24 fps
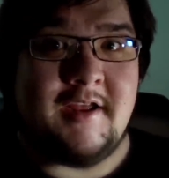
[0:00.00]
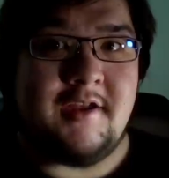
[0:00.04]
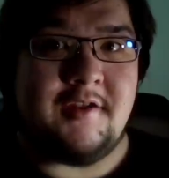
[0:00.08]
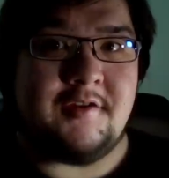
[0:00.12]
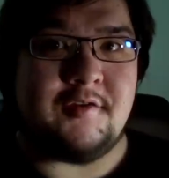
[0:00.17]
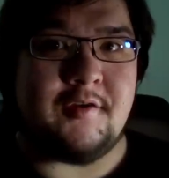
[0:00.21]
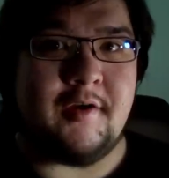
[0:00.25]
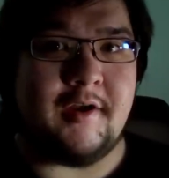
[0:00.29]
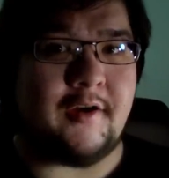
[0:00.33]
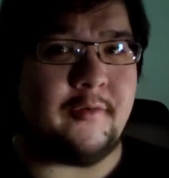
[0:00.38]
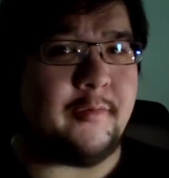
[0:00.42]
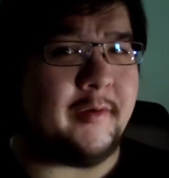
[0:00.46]

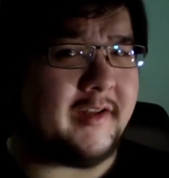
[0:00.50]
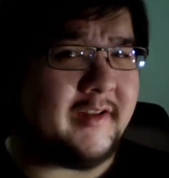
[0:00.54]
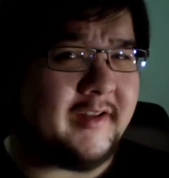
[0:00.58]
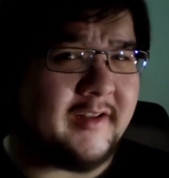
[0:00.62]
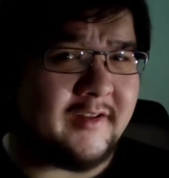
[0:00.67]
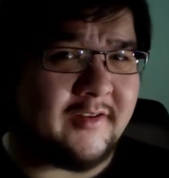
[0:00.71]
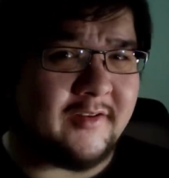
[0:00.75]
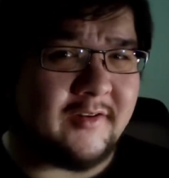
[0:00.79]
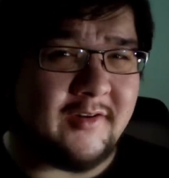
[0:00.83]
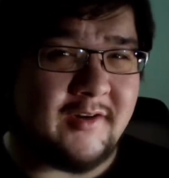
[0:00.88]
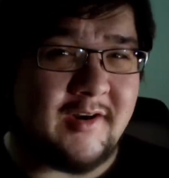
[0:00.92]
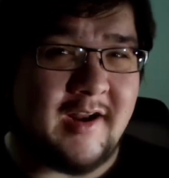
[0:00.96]
So I quickly
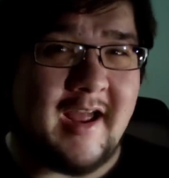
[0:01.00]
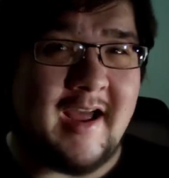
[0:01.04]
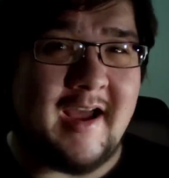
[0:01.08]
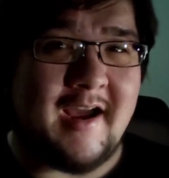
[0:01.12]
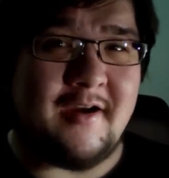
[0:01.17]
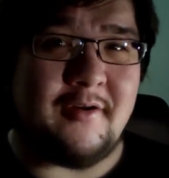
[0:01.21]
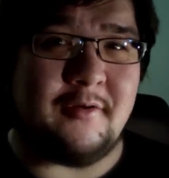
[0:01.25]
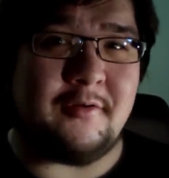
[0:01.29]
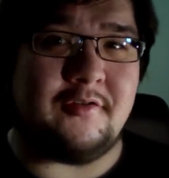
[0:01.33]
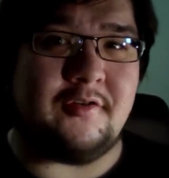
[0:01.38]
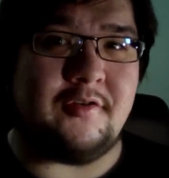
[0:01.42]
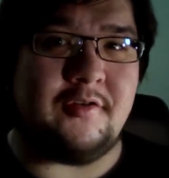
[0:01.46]
learn
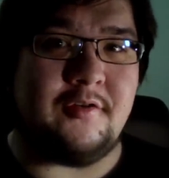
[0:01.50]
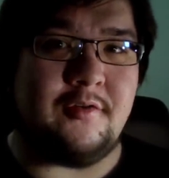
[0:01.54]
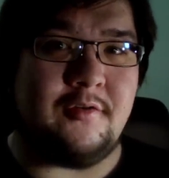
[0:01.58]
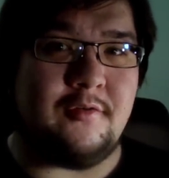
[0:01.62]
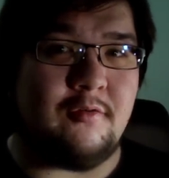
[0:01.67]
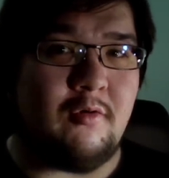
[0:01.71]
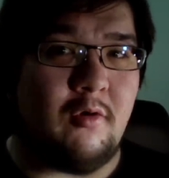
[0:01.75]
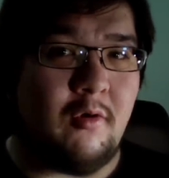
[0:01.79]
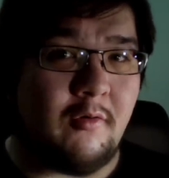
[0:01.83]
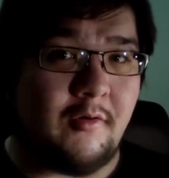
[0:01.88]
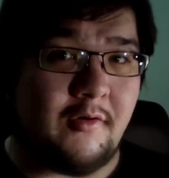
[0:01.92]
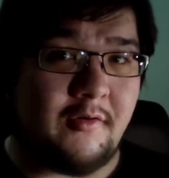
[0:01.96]
how
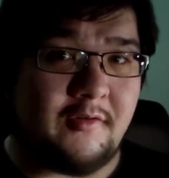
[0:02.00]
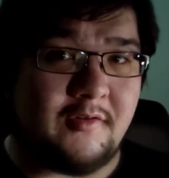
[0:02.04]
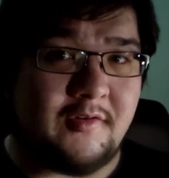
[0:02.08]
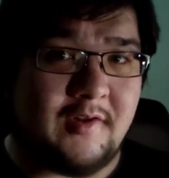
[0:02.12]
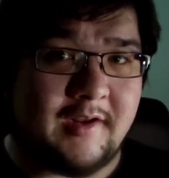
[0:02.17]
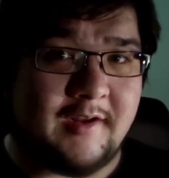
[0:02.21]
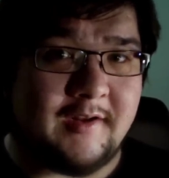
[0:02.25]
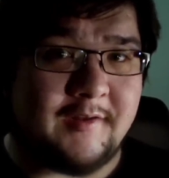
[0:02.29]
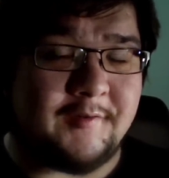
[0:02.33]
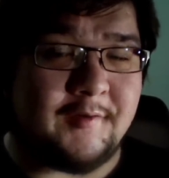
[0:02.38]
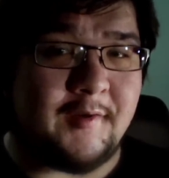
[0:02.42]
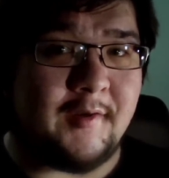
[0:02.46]
to order
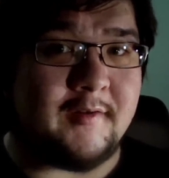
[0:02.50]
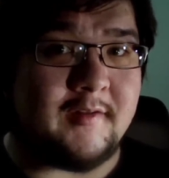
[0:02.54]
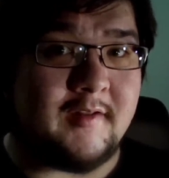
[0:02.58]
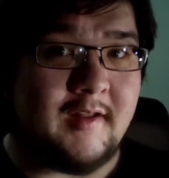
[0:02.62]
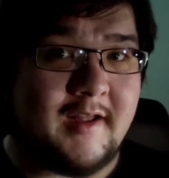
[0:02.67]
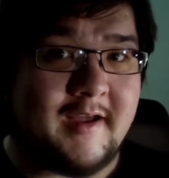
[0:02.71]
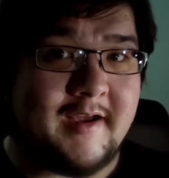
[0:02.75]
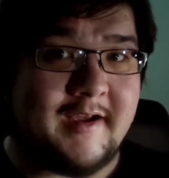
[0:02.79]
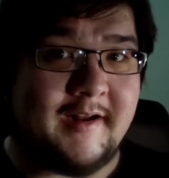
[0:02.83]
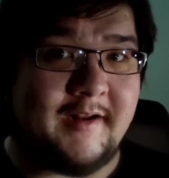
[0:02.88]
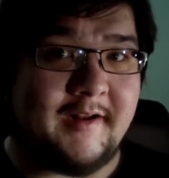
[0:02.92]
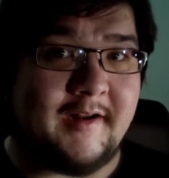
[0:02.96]
tickets
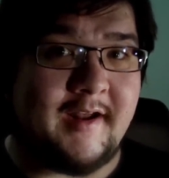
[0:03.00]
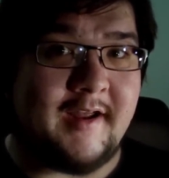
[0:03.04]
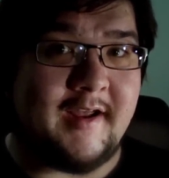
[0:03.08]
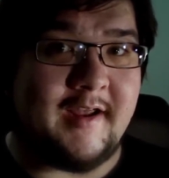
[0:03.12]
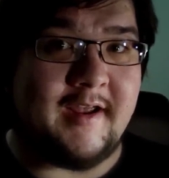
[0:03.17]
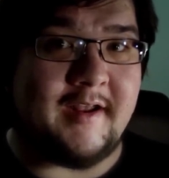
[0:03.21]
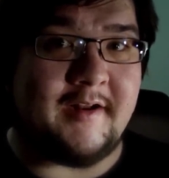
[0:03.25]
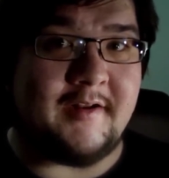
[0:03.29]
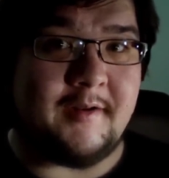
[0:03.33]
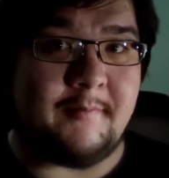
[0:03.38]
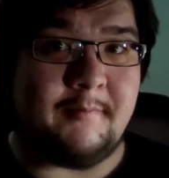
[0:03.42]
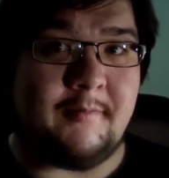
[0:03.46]
online, and I
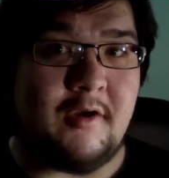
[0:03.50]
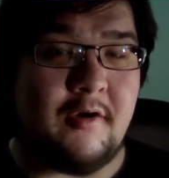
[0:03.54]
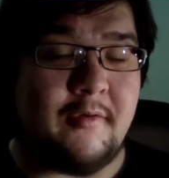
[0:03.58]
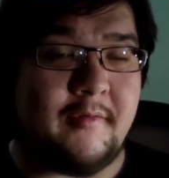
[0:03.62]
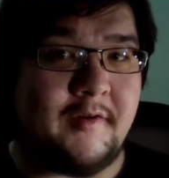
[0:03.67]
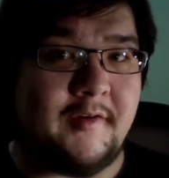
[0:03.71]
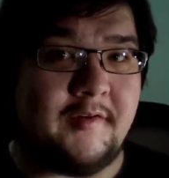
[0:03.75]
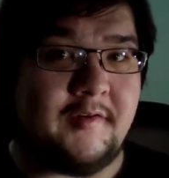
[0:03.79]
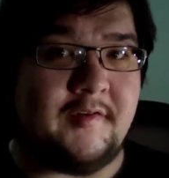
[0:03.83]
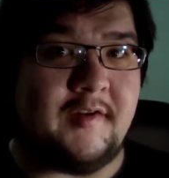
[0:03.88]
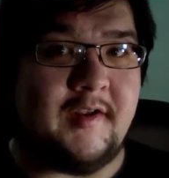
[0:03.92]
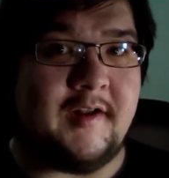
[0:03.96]
end up
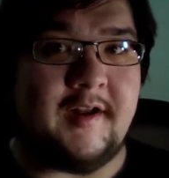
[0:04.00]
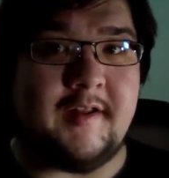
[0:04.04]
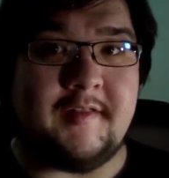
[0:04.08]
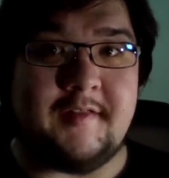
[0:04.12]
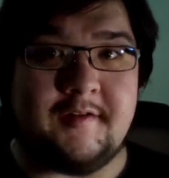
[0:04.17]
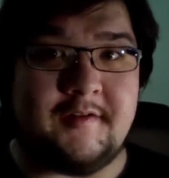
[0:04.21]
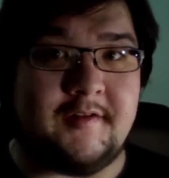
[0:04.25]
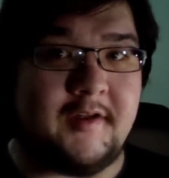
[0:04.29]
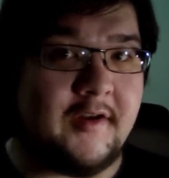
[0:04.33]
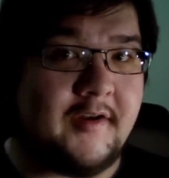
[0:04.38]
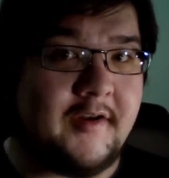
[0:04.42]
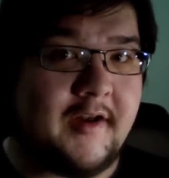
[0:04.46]
going to see it at
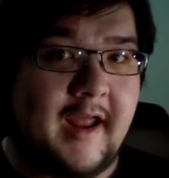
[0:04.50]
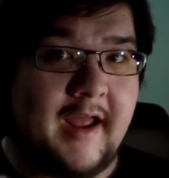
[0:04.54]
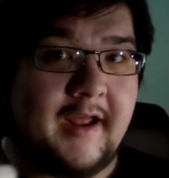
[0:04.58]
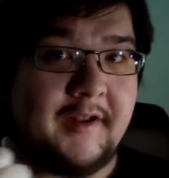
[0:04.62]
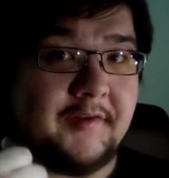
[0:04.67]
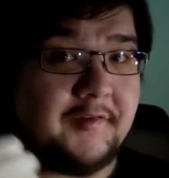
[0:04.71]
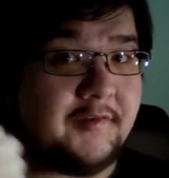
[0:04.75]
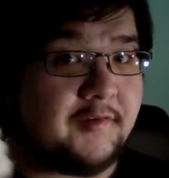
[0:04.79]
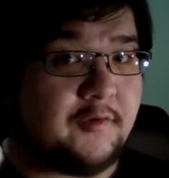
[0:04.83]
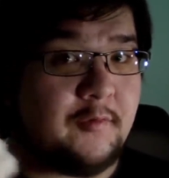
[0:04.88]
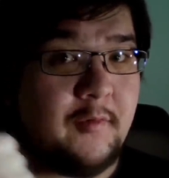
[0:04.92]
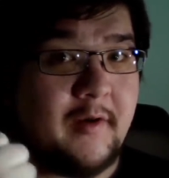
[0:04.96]
the
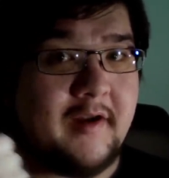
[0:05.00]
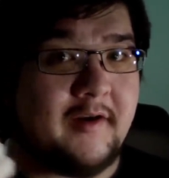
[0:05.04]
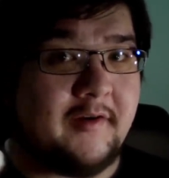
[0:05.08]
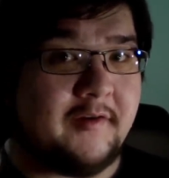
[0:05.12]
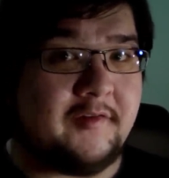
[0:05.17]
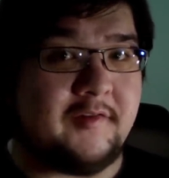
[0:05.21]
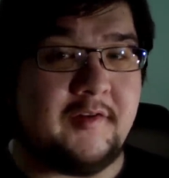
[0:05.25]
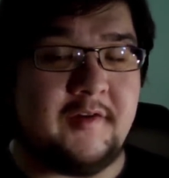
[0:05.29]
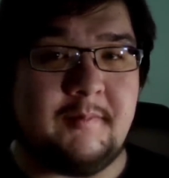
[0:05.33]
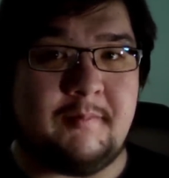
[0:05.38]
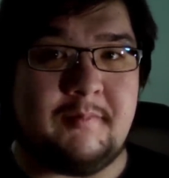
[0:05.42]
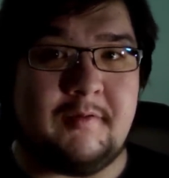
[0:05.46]
Dundas Square
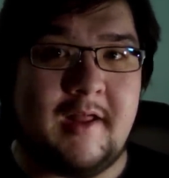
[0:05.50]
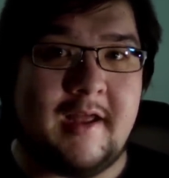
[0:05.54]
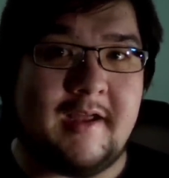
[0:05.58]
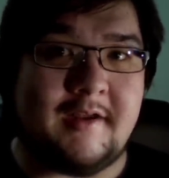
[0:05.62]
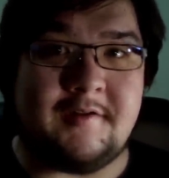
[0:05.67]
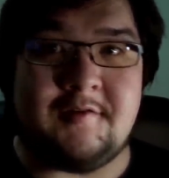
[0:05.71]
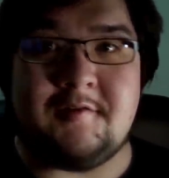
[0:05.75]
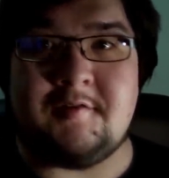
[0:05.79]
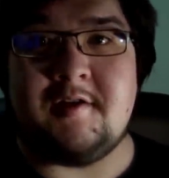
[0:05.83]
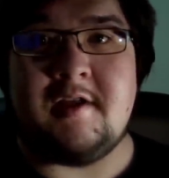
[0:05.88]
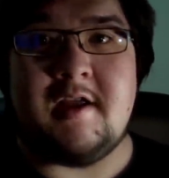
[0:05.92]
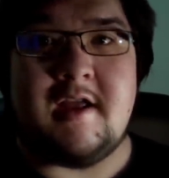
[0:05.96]

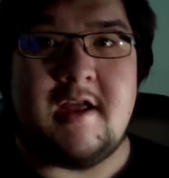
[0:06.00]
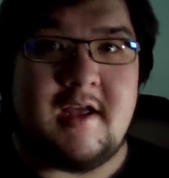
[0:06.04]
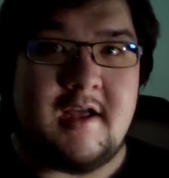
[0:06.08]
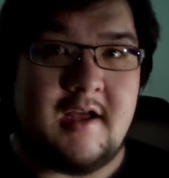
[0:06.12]
Cineplex